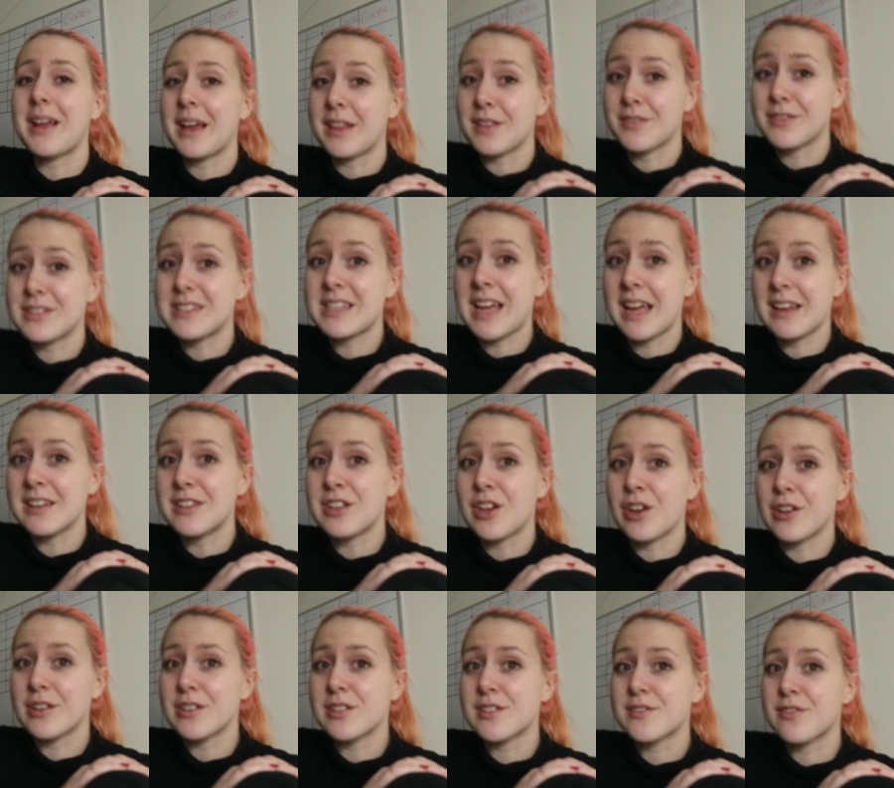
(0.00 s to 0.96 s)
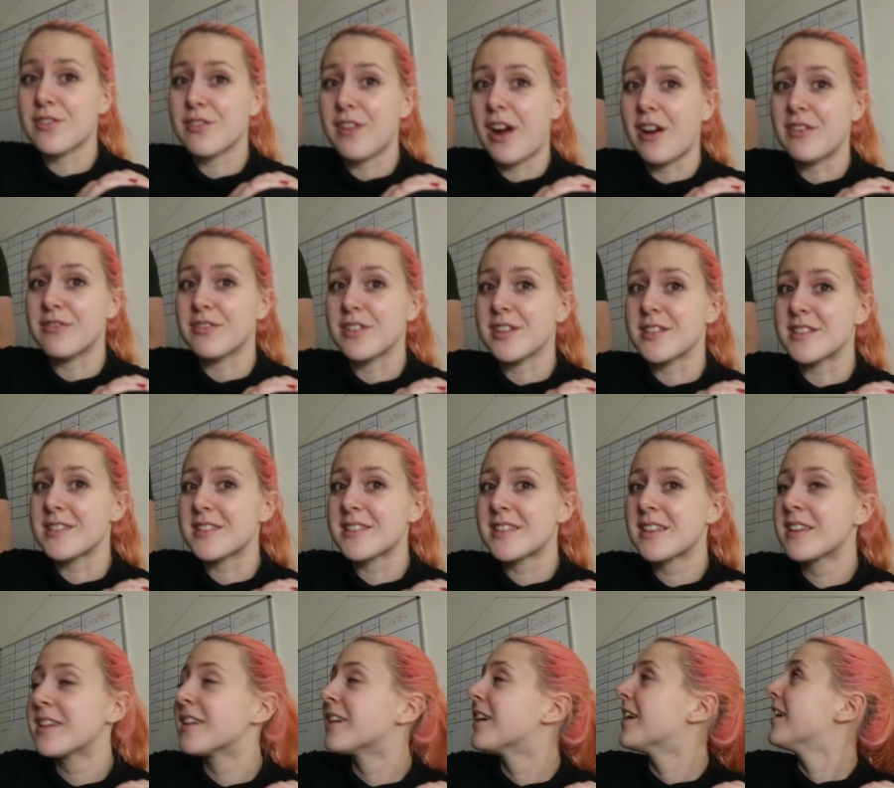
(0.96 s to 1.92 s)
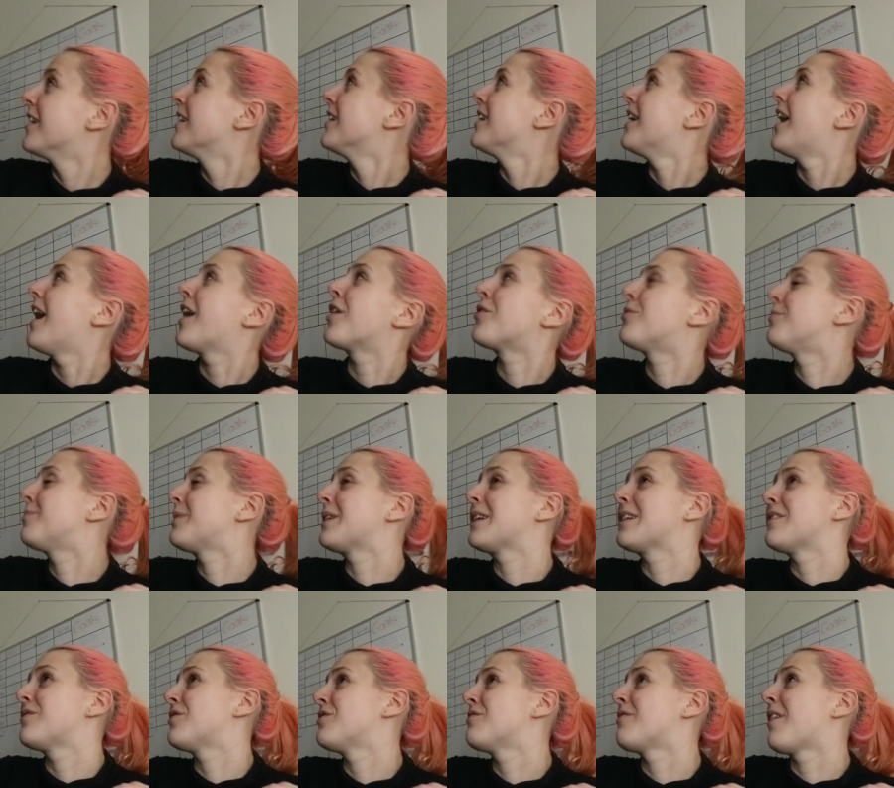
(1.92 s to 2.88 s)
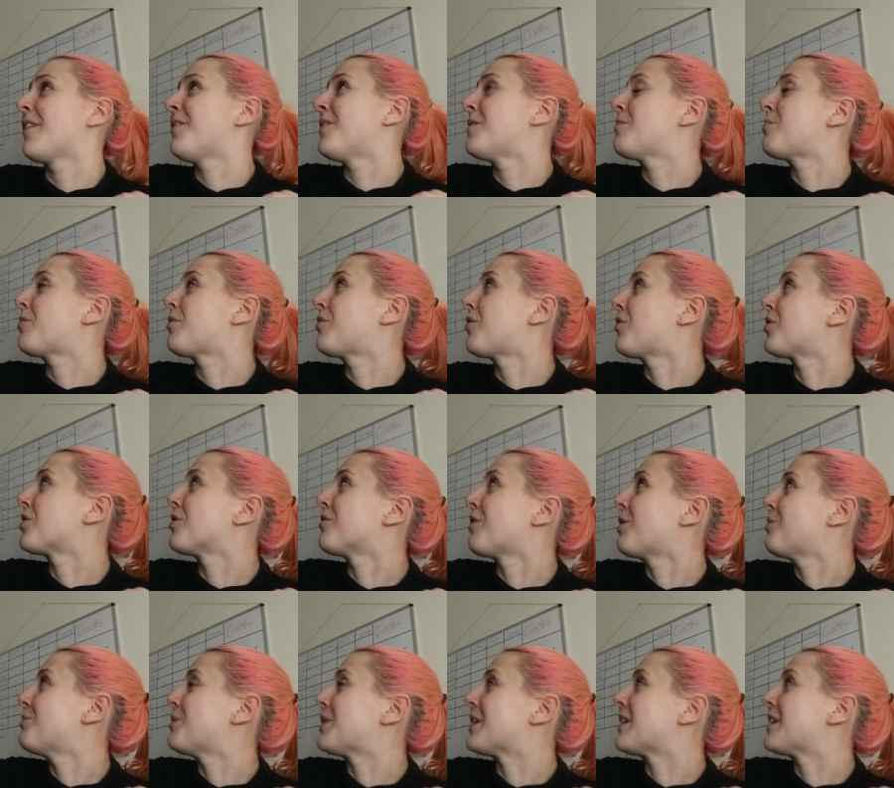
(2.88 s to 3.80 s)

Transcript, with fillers: together for 10 years, for reference. I don't believe you read that before you met